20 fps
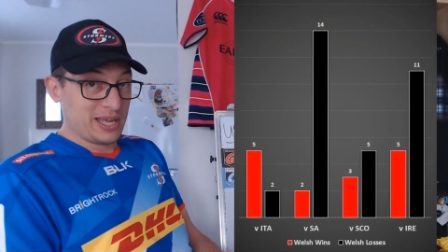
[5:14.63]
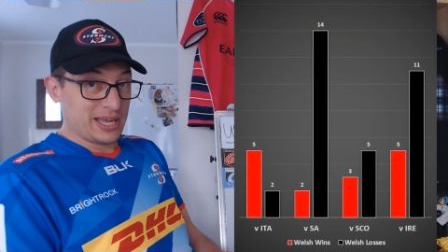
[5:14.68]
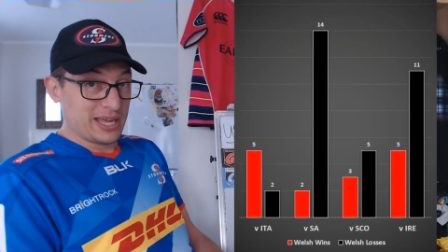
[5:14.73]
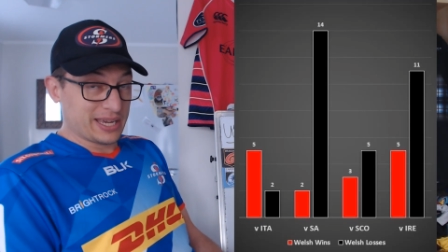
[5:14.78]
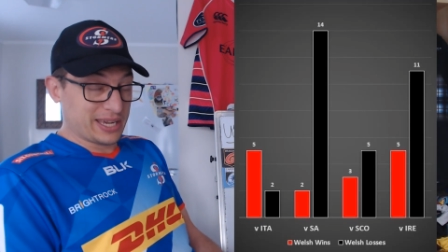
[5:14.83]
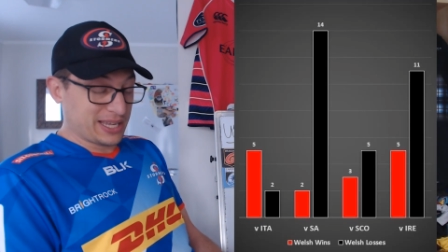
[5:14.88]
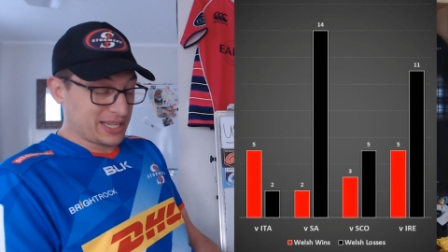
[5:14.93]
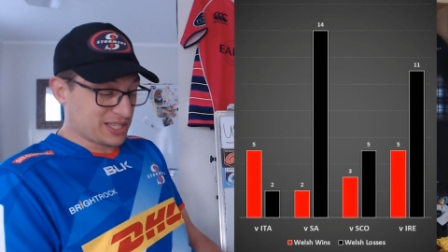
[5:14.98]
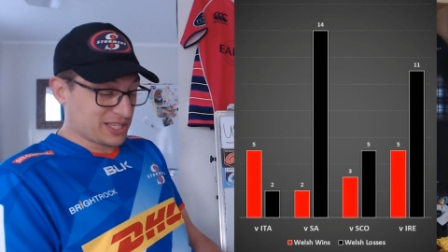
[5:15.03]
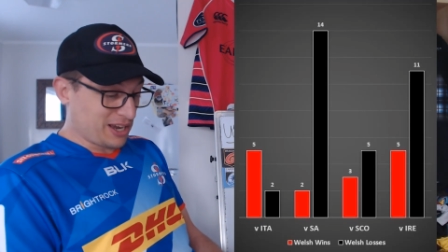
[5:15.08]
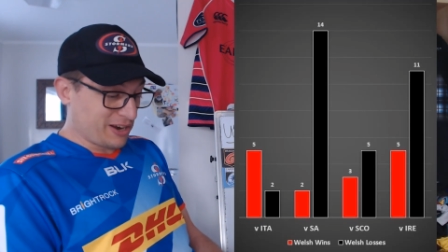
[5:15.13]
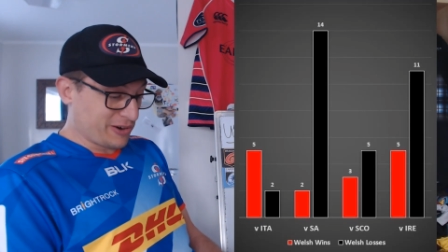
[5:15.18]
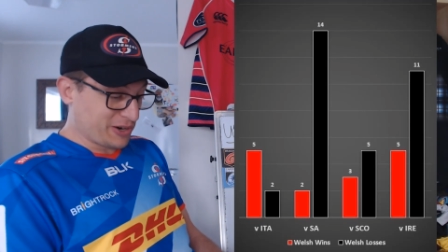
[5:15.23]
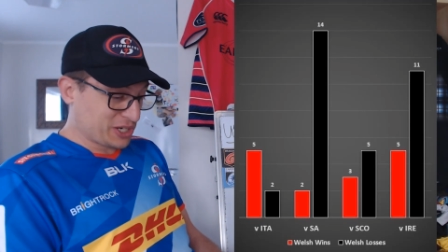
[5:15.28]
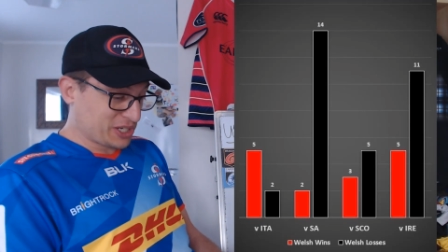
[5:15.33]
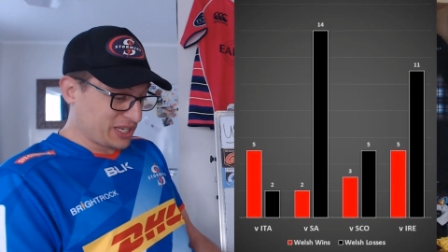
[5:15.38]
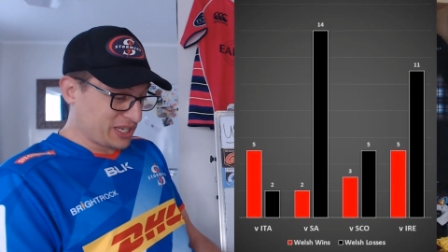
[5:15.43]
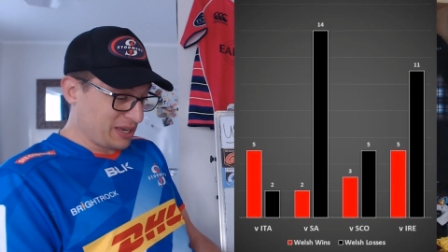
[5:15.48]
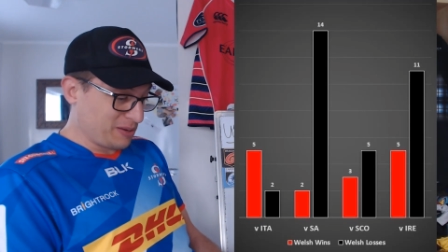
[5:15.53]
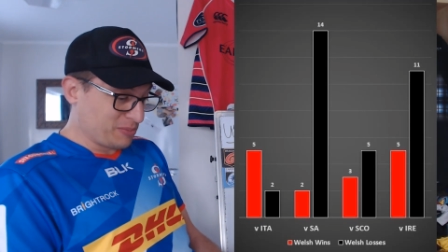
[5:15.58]
against
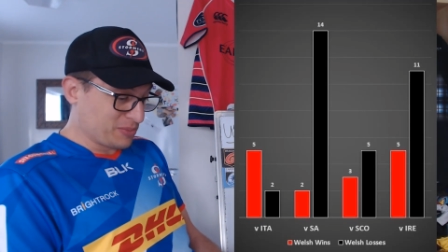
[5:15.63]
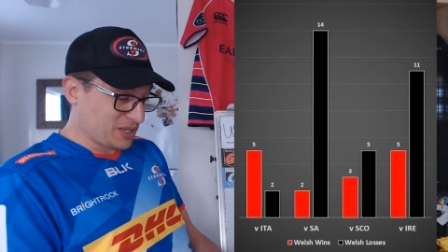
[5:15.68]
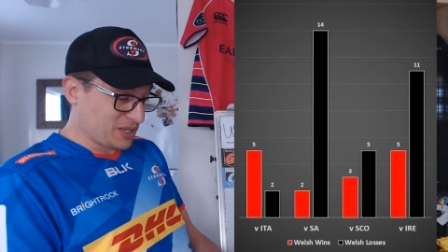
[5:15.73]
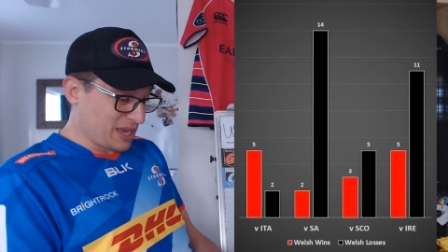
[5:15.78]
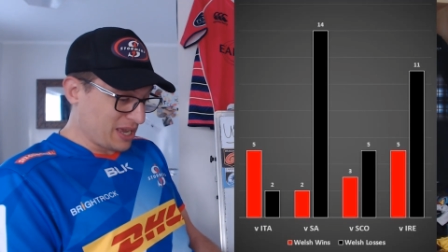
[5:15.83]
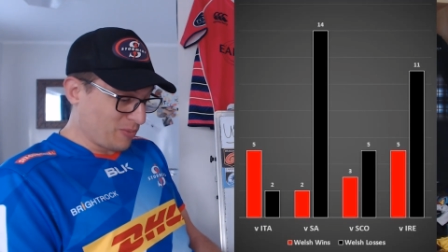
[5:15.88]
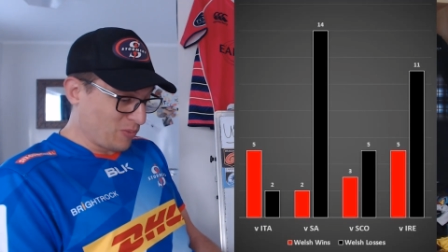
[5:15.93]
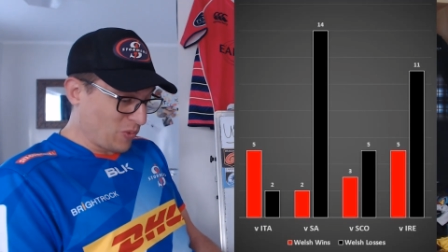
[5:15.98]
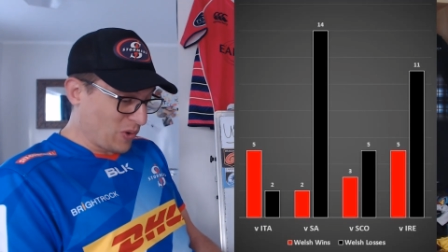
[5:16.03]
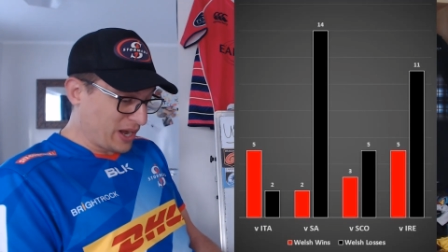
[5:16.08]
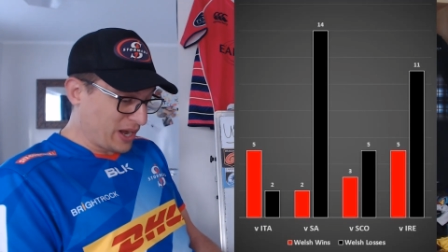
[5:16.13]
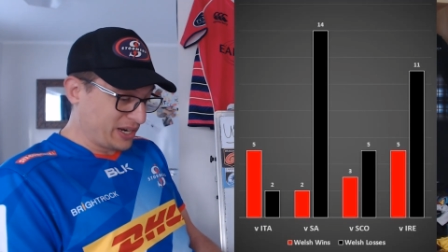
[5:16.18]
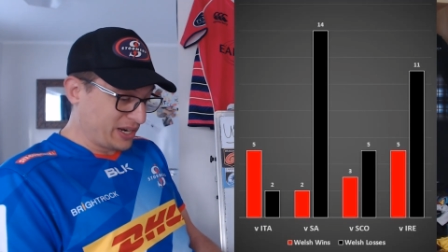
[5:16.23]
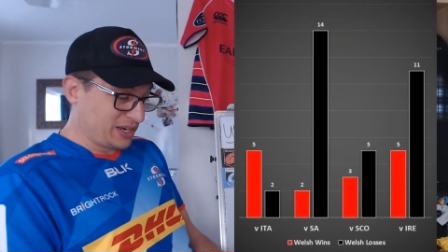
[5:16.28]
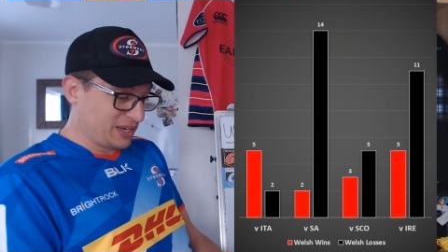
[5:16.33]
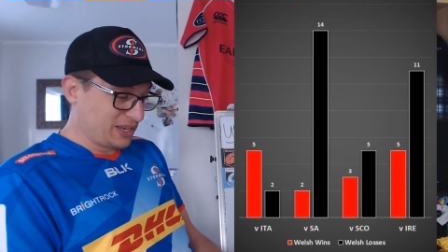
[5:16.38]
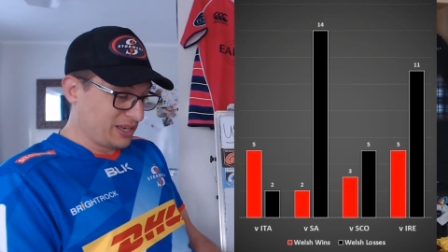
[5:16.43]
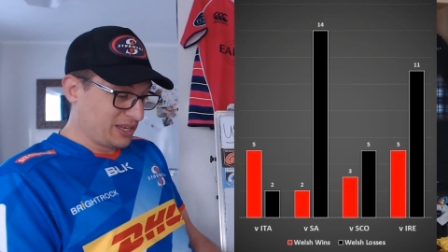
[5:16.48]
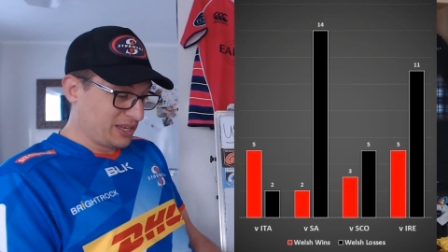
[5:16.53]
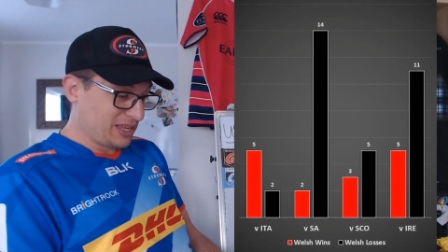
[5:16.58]
Irish teams and
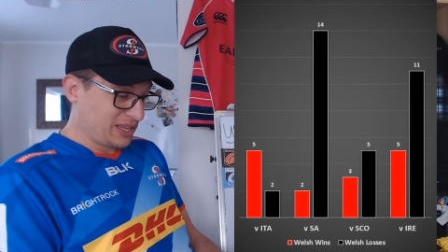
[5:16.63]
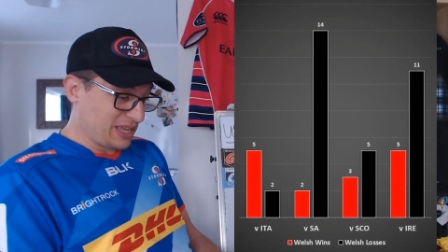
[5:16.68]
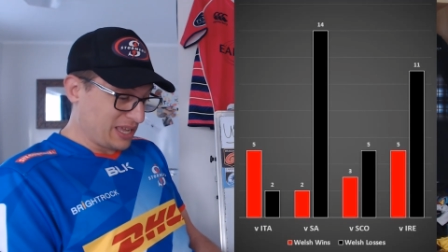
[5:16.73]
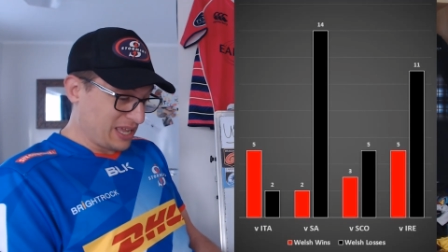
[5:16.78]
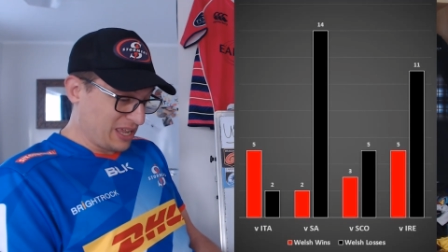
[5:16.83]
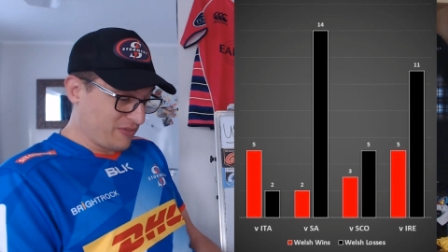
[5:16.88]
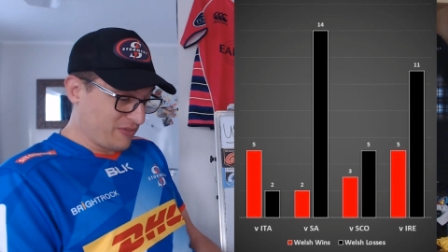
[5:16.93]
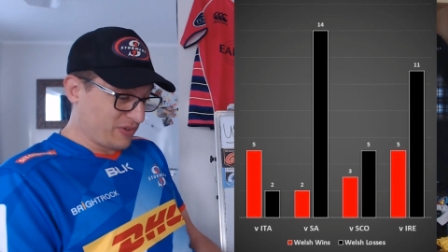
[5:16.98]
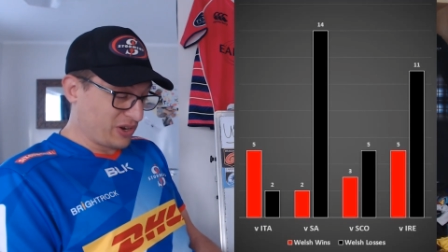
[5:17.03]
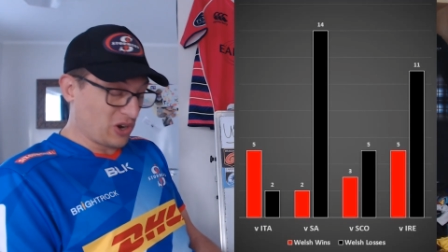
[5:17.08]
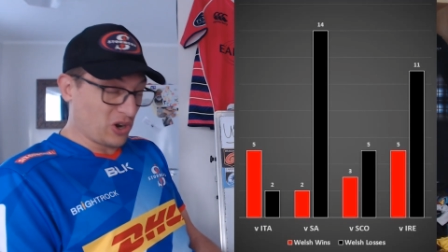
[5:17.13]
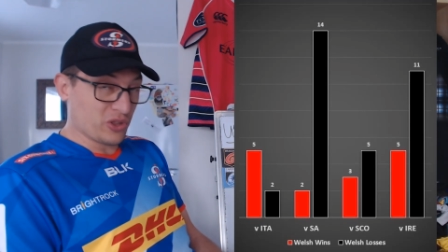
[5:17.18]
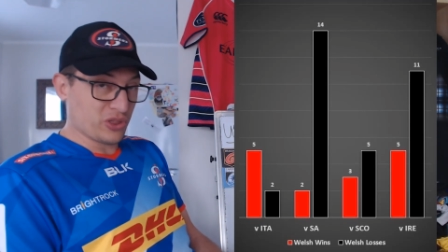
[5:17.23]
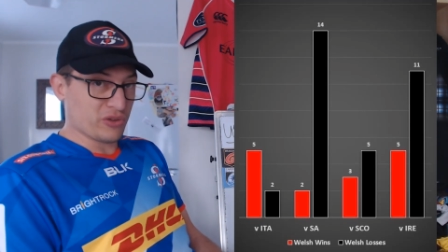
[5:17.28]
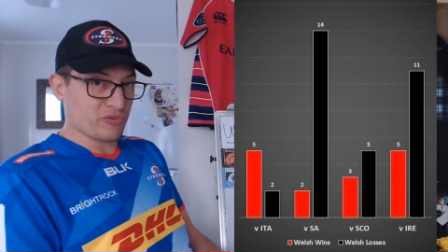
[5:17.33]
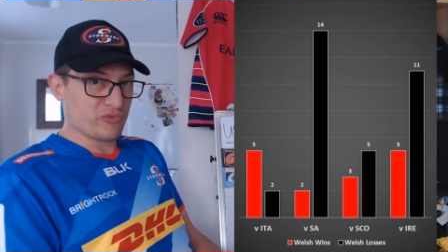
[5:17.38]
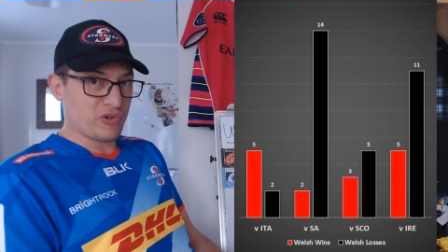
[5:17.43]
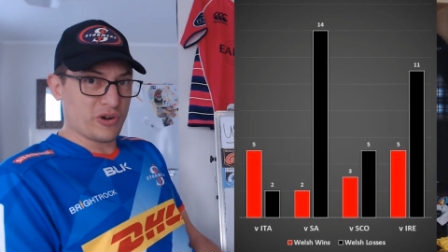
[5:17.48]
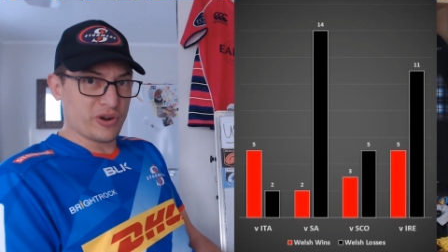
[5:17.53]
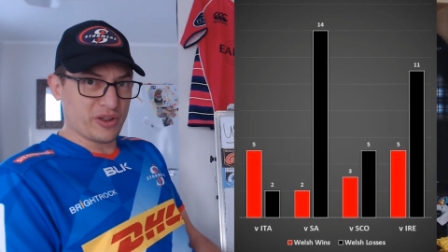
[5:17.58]
one even on
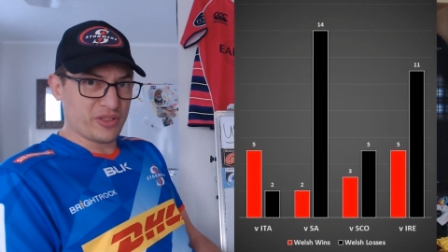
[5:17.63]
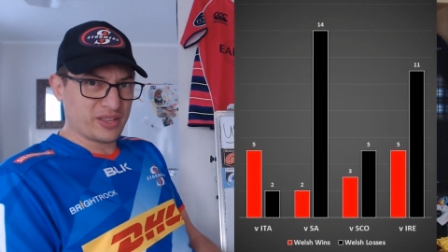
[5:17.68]
the road.